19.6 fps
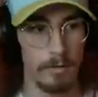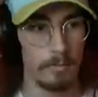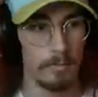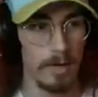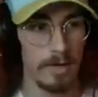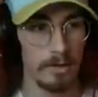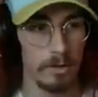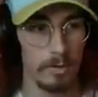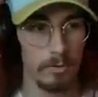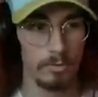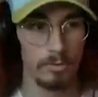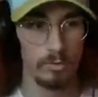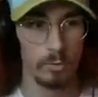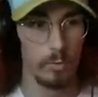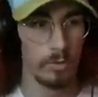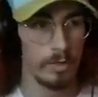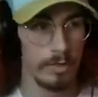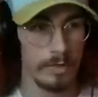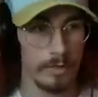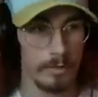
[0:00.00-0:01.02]
my goal is
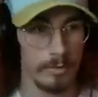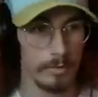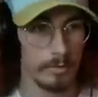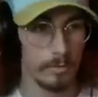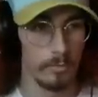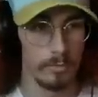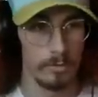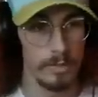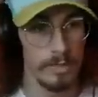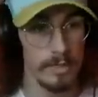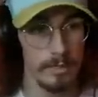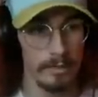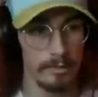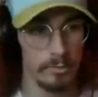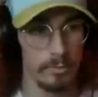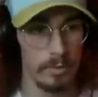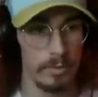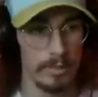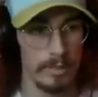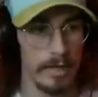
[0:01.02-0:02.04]
20. We're getting to
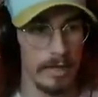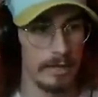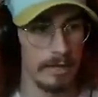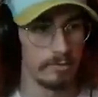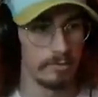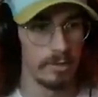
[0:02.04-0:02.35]
20, guys.